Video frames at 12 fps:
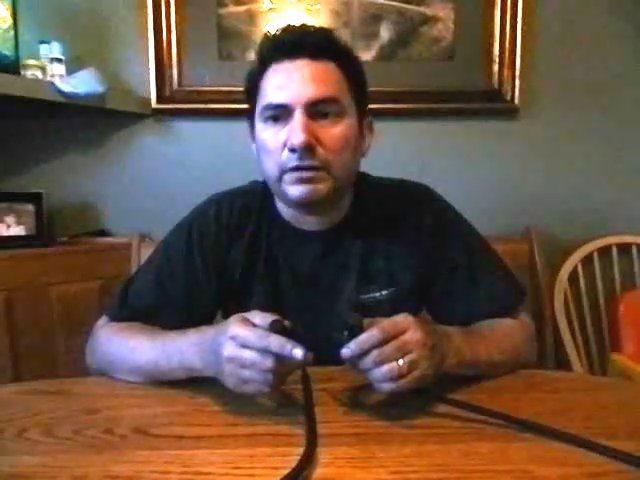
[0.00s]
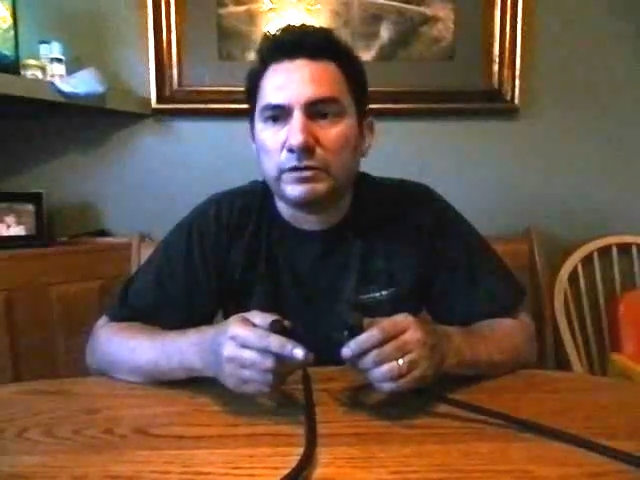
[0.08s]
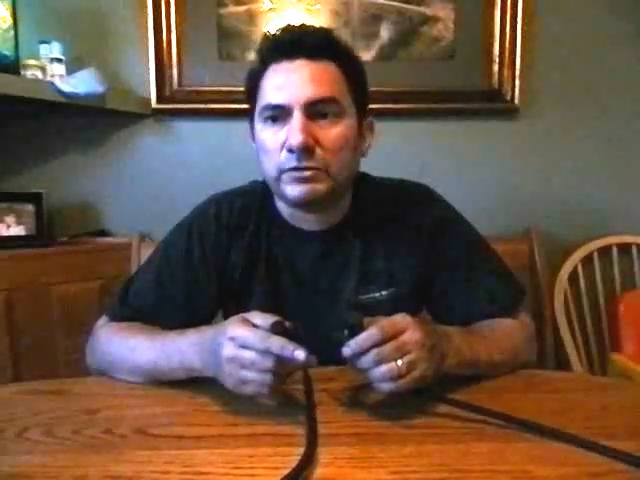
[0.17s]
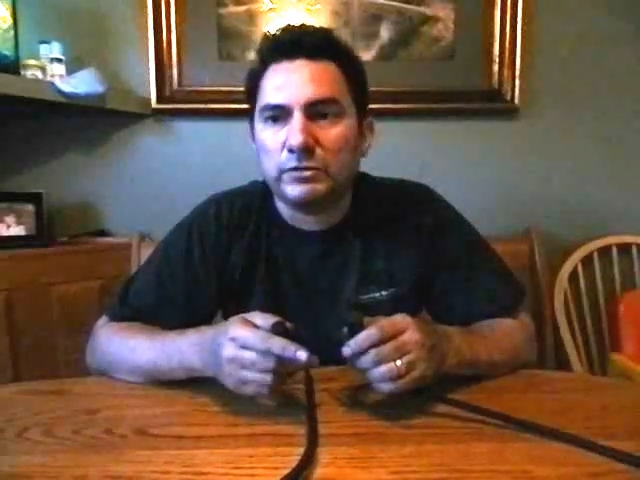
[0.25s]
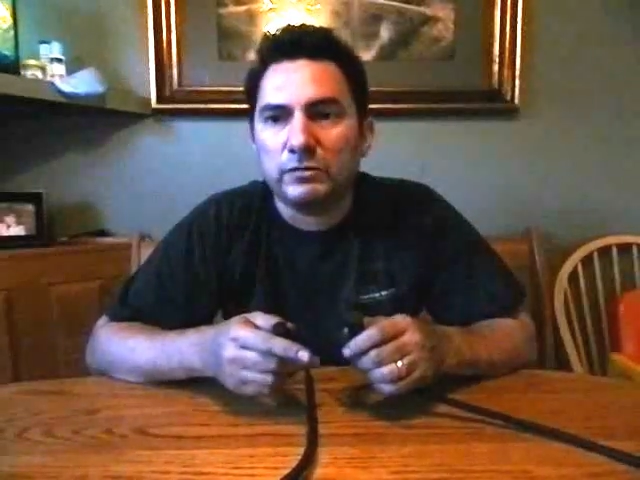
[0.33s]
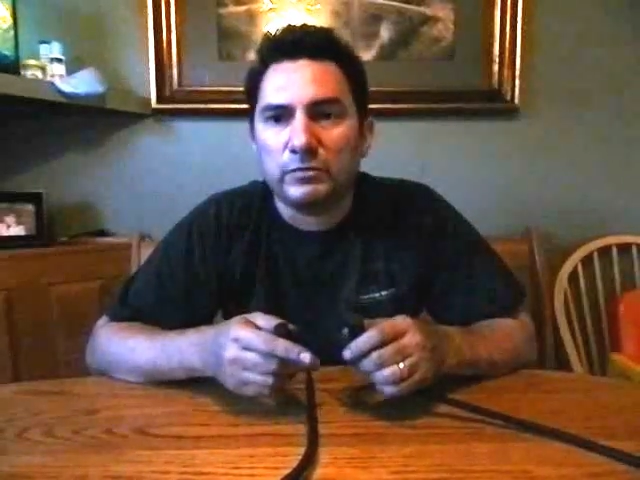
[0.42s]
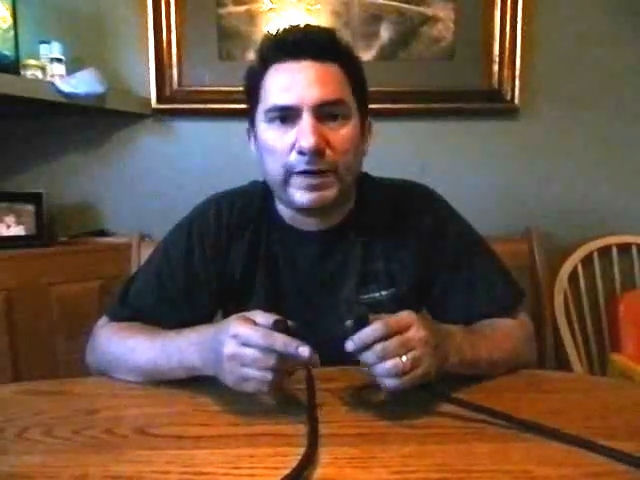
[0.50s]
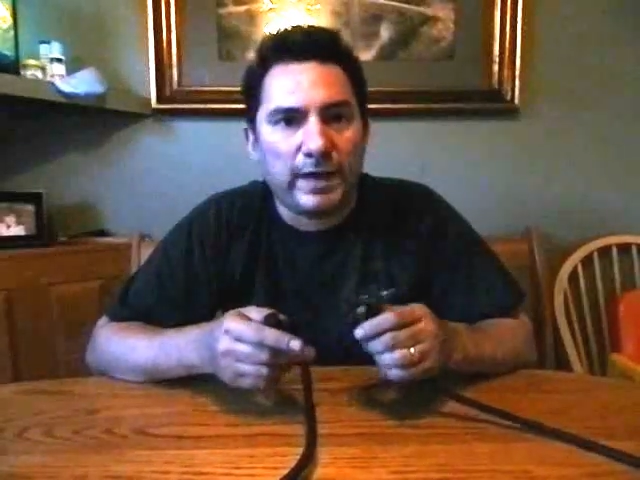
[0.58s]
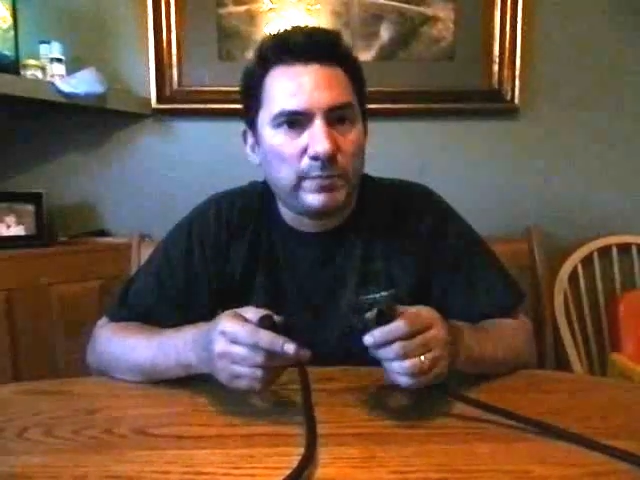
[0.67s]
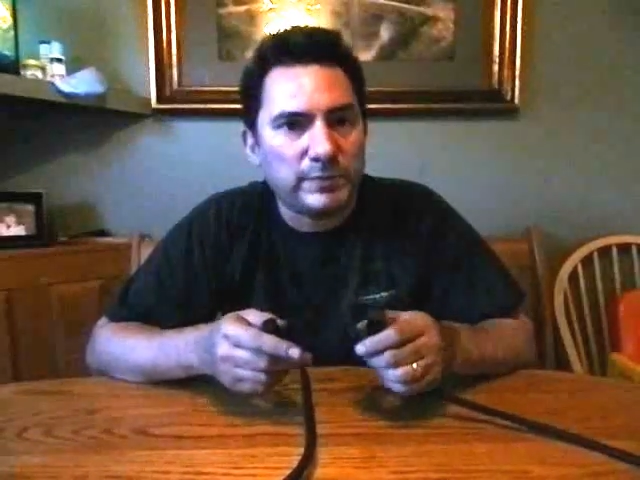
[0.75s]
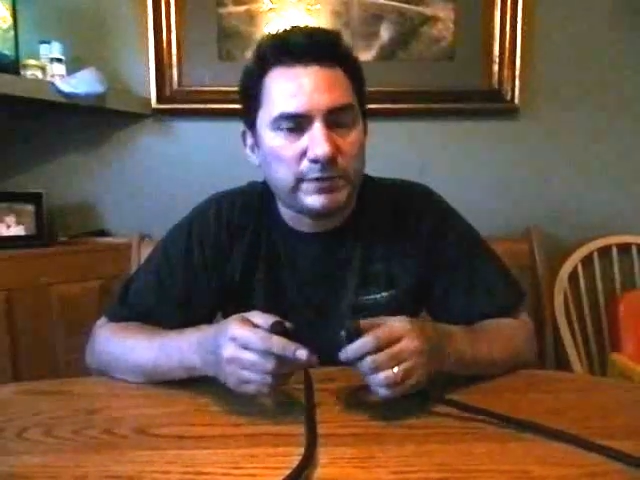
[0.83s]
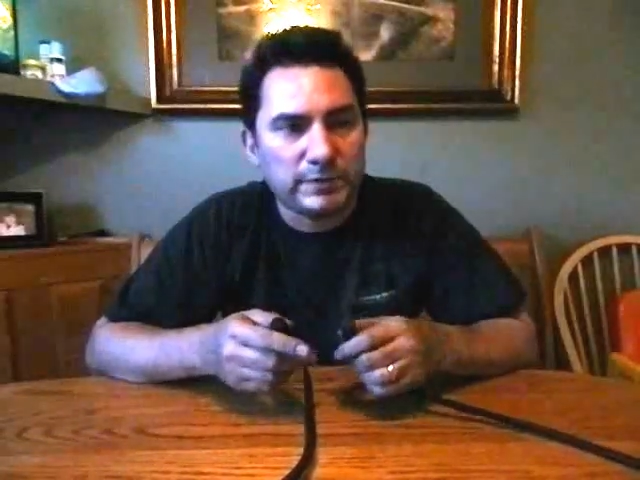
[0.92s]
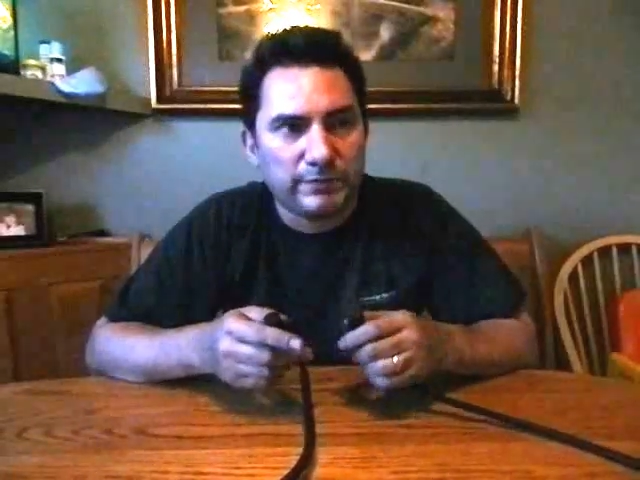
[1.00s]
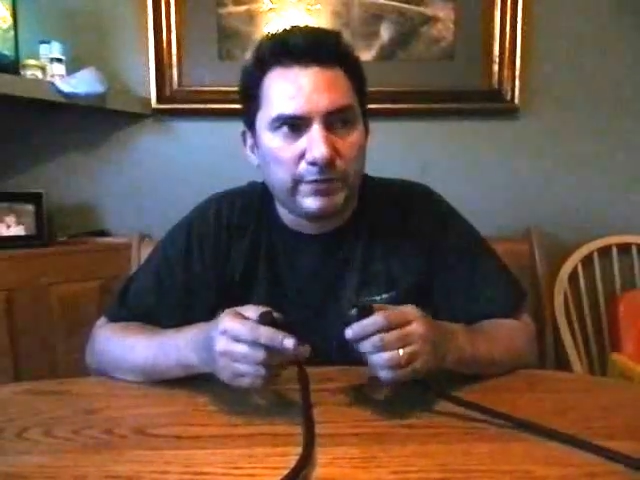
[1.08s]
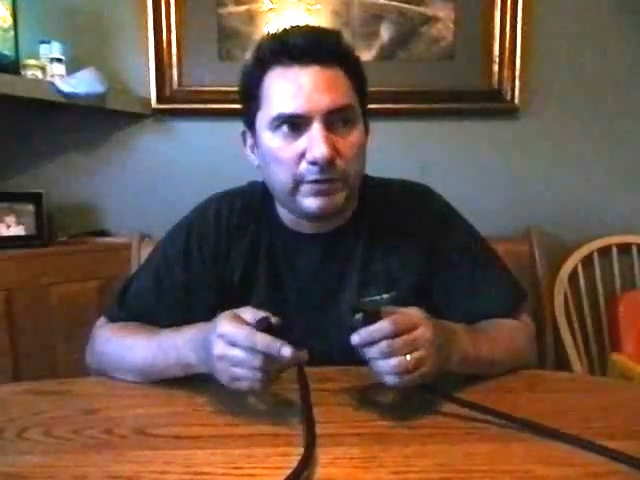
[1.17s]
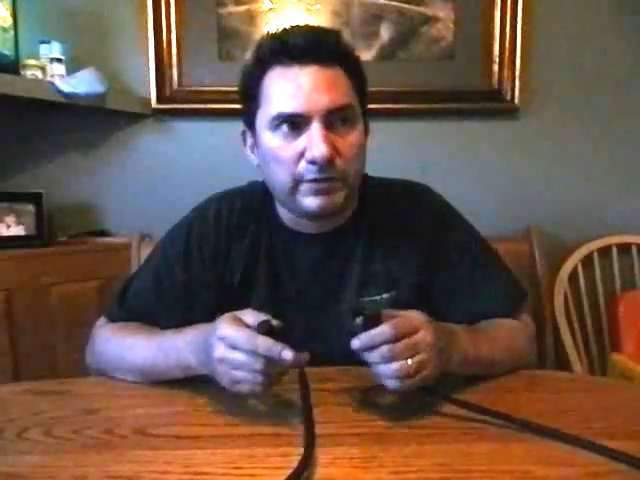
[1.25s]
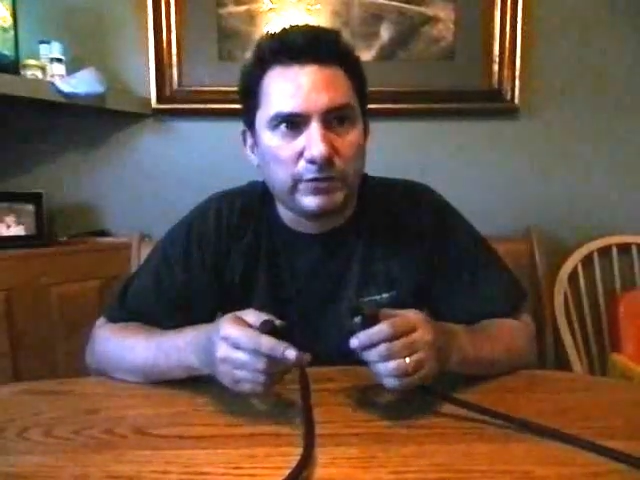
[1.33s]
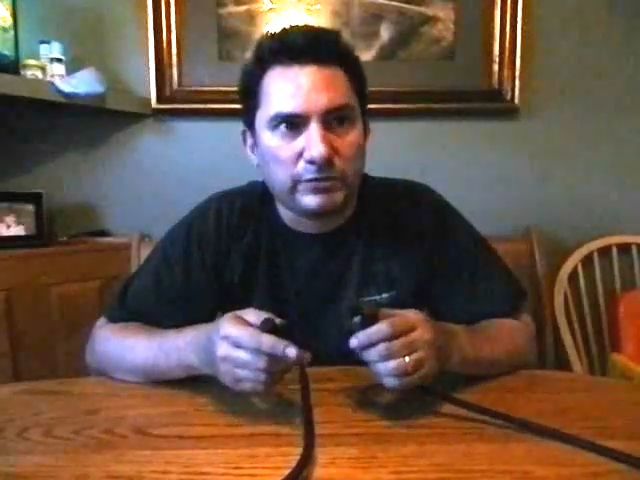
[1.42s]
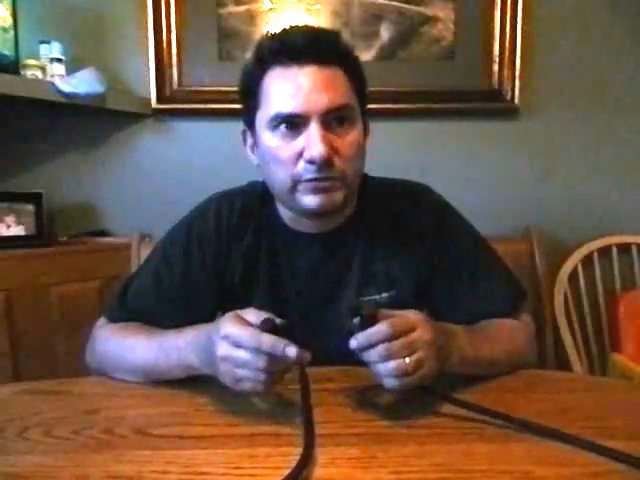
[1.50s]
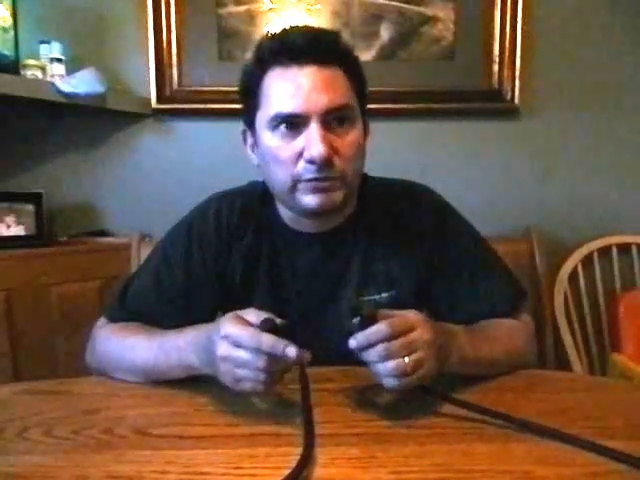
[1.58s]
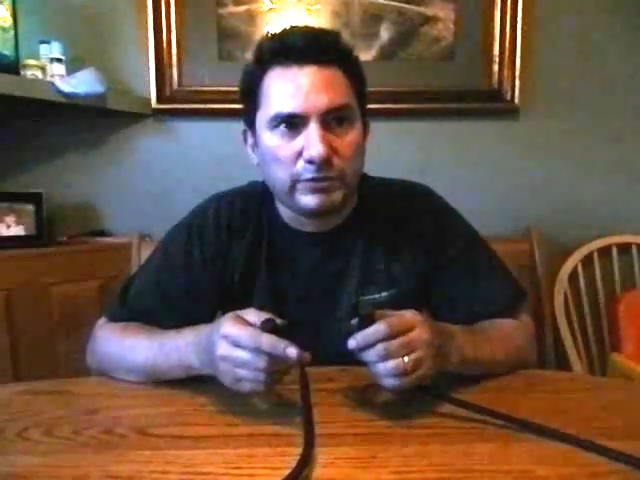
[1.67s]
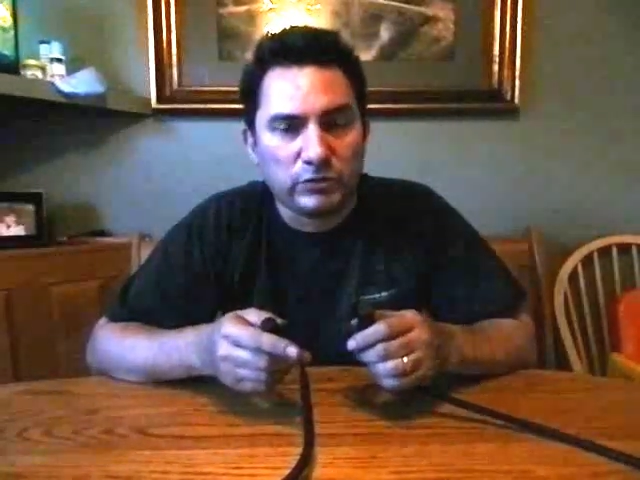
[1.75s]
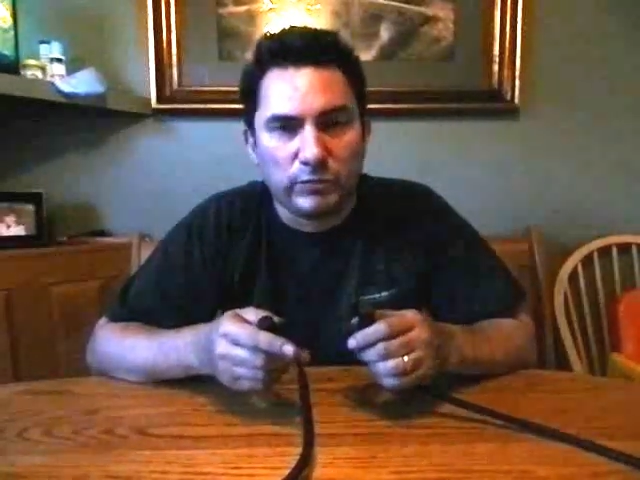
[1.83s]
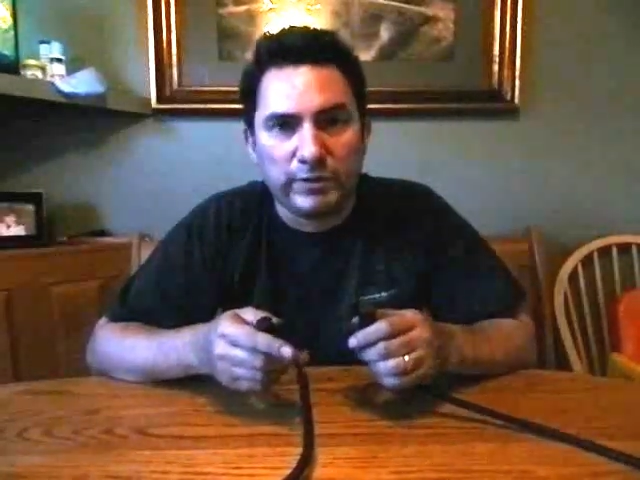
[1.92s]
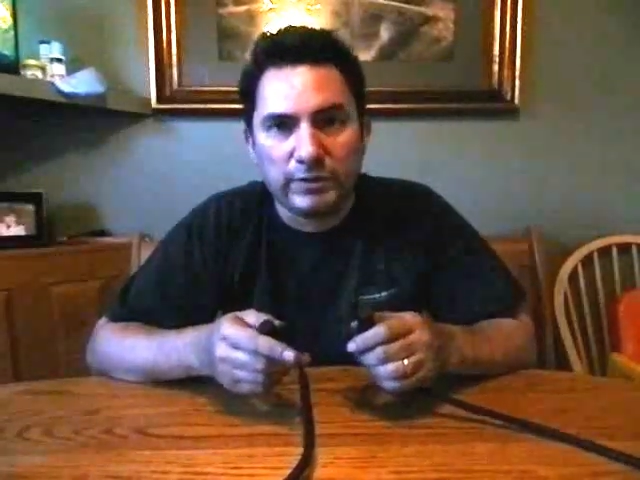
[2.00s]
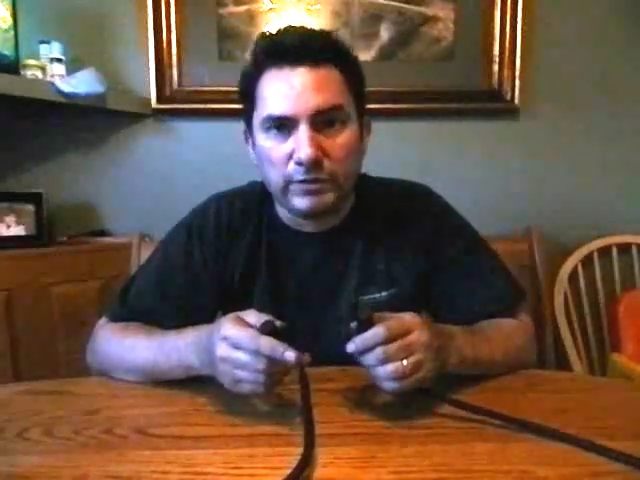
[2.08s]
So what happens is every 120